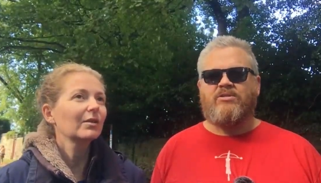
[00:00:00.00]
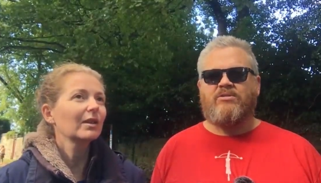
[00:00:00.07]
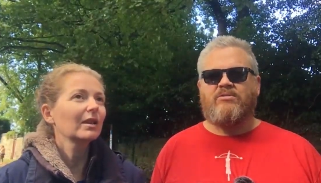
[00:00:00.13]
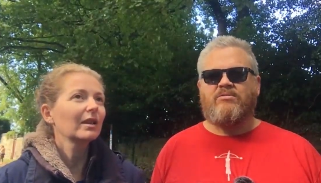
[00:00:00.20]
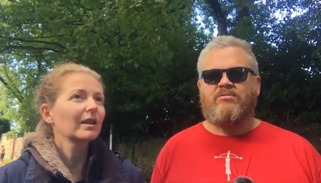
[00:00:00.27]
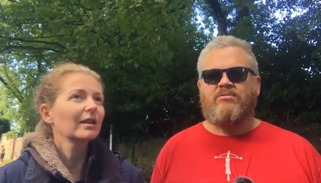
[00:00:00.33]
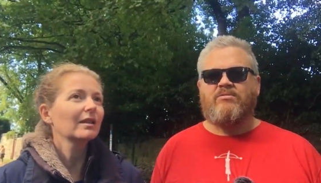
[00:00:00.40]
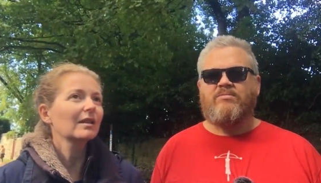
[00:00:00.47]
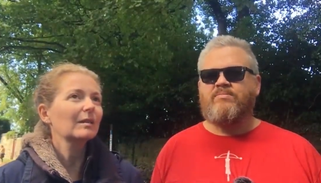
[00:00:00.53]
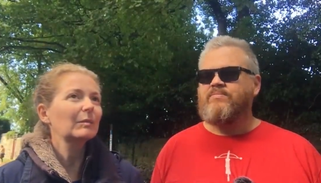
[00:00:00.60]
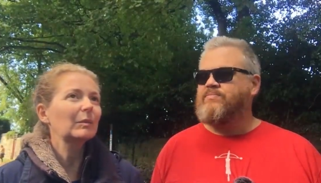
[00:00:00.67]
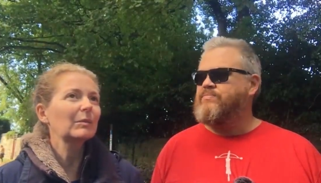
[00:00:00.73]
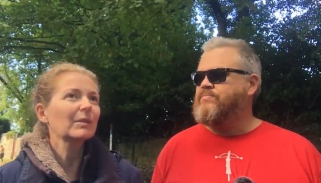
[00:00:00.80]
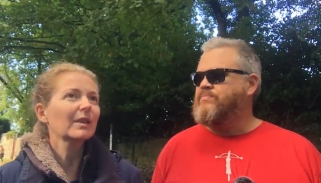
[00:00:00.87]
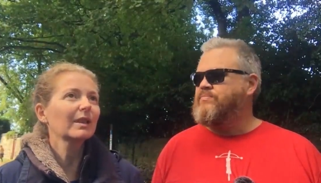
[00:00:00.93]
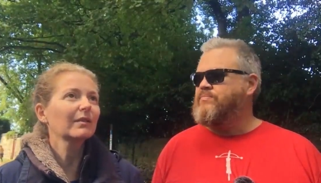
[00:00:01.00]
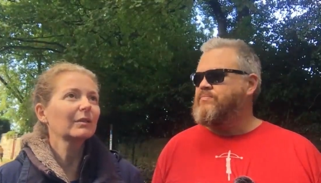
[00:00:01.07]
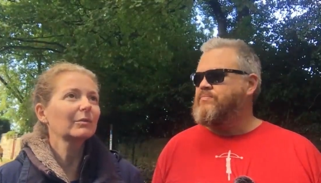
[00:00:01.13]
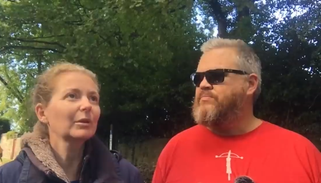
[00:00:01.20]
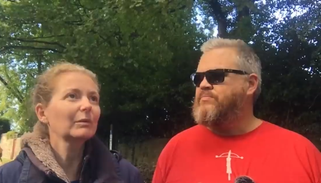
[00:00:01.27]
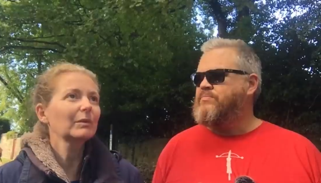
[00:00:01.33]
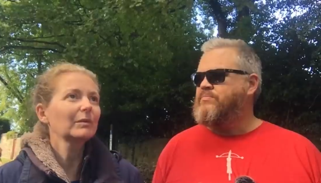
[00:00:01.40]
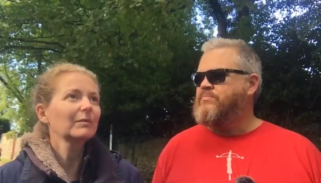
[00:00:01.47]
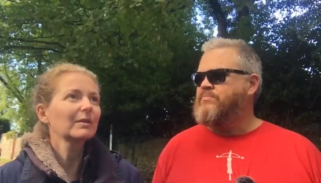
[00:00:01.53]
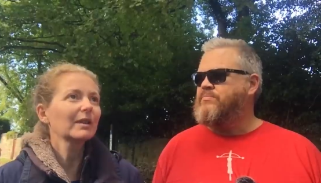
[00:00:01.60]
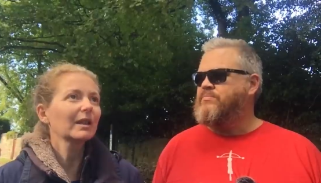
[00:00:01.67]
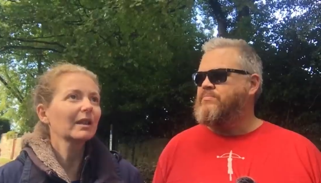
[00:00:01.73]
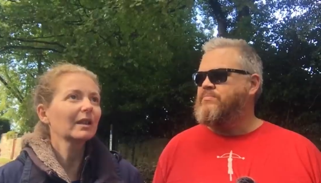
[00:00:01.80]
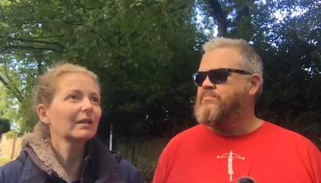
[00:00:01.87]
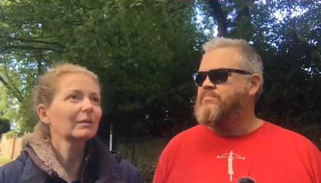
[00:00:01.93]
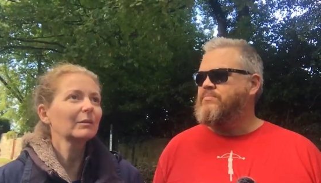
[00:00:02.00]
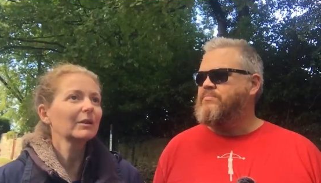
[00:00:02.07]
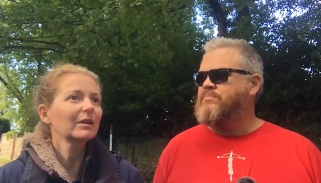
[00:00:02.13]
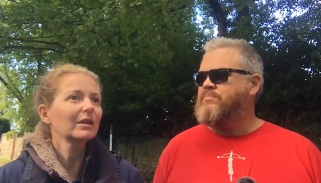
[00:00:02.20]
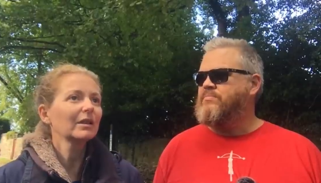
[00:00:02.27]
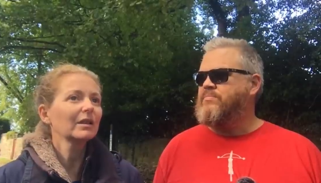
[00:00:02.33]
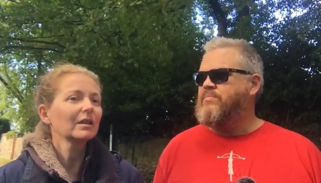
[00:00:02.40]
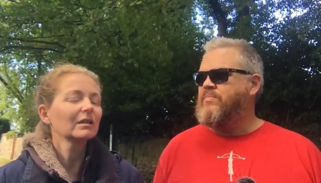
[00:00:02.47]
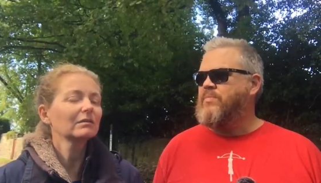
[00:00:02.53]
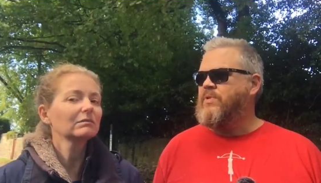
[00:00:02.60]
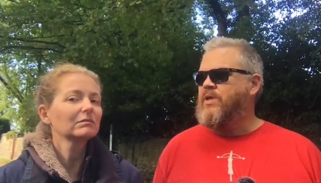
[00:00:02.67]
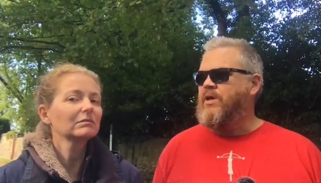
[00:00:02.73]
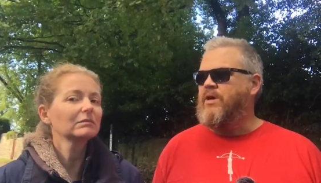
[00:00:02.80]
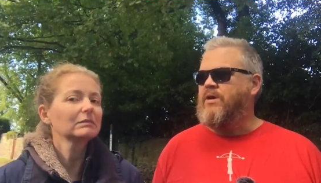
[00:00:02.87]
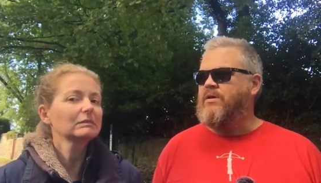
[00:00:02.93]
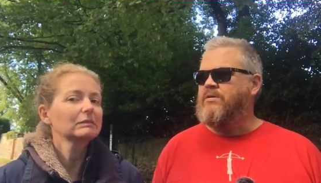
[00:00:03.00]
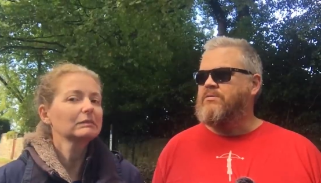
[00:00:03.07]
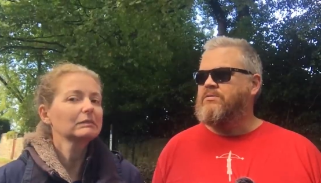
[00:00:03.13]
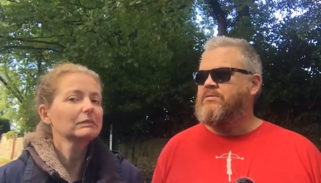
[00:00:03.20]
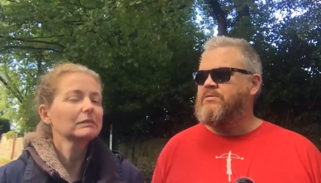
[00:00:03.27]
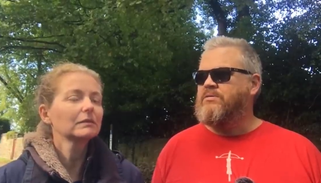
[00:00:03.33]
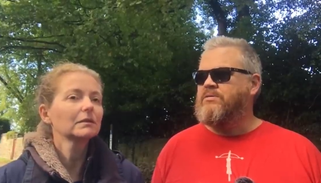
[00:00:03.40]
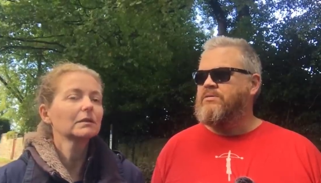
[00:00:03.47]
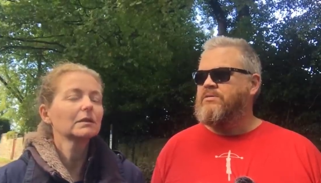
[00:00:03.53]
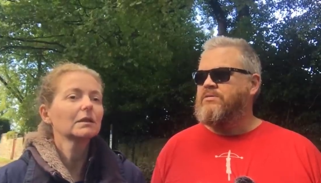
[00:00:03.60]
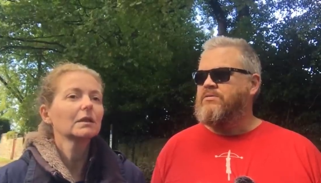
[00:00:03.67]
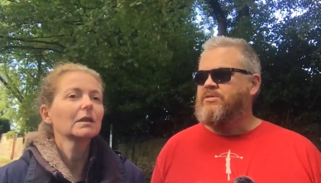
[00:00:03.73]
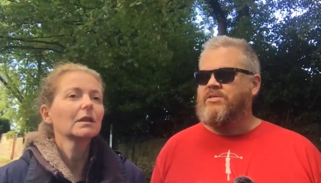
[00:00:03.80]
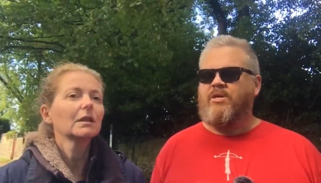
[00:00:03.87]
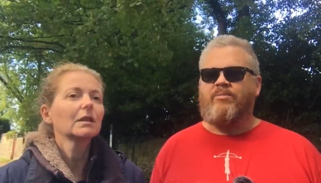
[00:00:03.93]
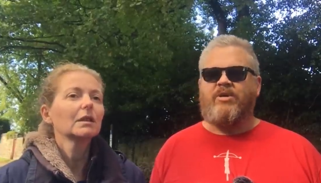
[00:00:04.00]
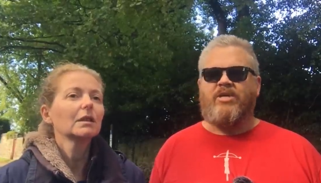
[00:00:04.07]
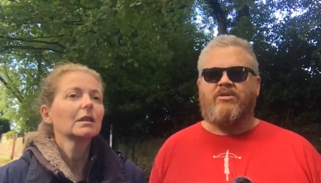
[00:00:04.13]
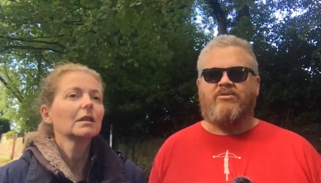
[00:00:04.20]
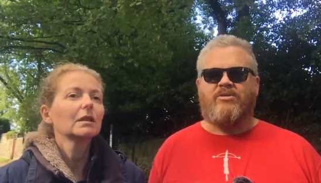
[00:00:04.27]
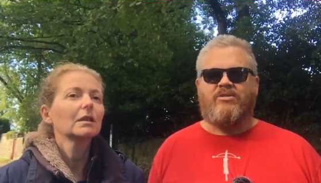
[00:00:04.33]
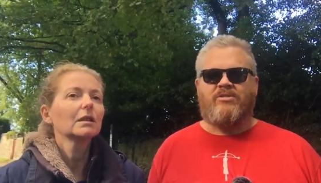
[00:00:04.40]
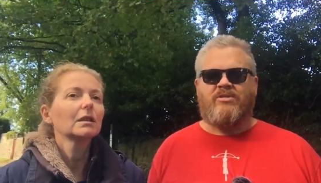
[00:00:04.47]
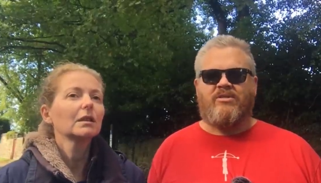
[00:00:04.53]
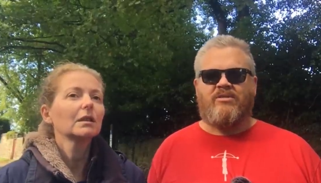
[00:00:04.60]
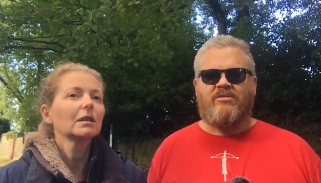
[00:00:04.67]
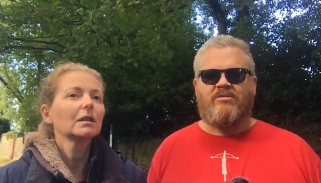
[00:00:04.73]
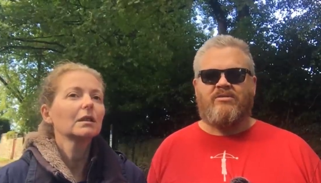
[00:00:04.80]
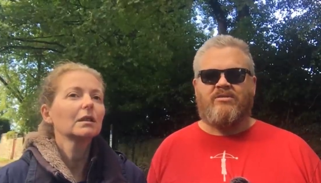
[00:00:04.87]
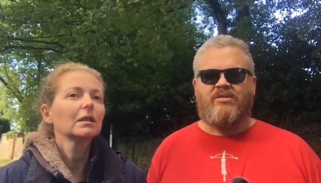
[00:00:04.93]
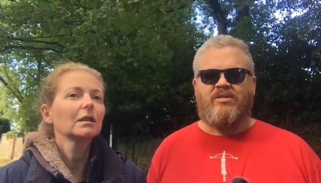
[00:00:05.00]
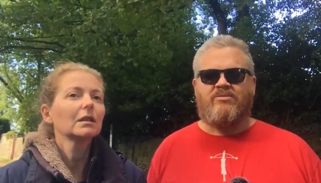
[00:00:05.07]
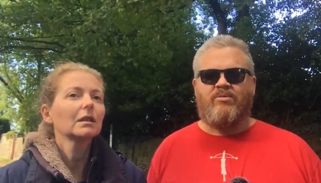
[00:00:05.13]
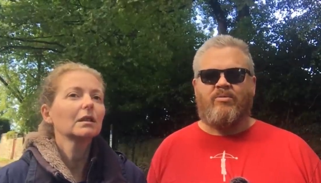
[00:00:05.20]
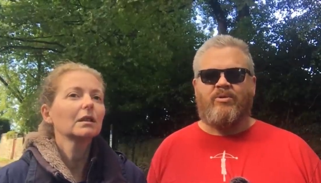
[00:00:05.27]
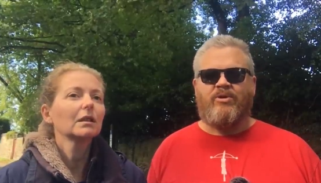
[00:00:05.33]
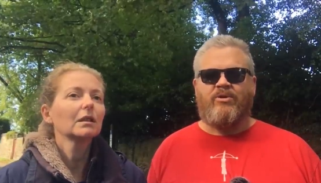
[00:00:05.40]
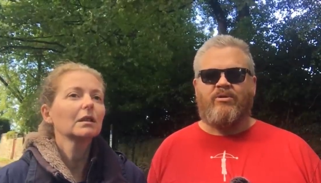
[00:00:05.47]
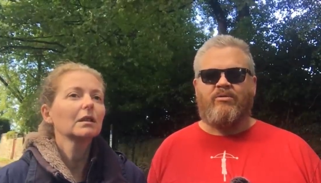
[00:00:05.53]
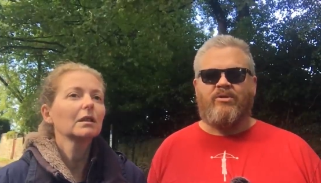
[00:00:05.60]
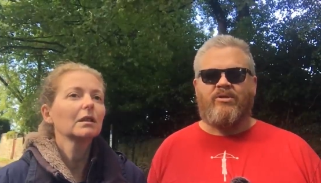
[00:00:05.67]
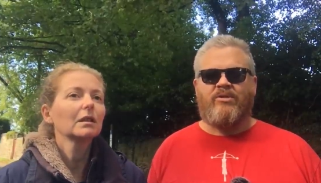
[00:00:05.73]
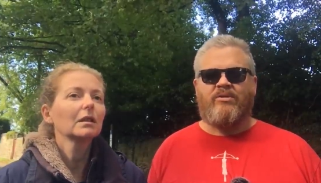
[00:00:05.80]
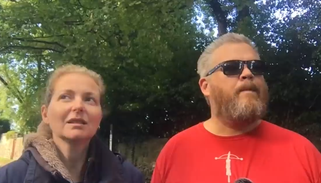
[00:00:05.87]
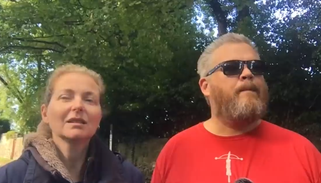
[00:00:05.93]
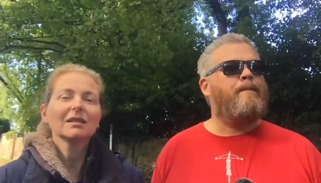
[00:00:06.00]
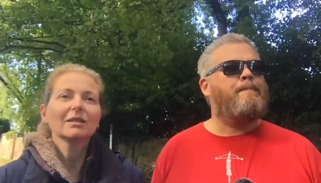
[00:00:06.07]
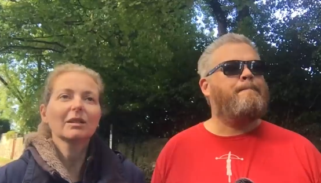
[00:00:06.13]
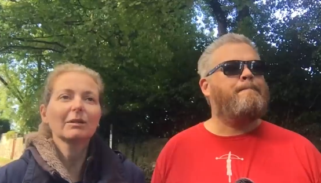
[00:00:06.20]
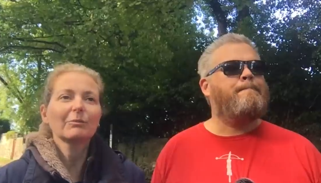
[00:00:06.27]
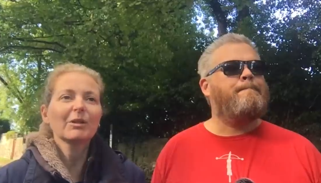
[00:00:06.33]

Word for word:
Speaker 1: online that someone was having problems getting L P G.
Speaker 2: Yeah. Which is going to be interesting because that's what we cook with.
Speaker 1: In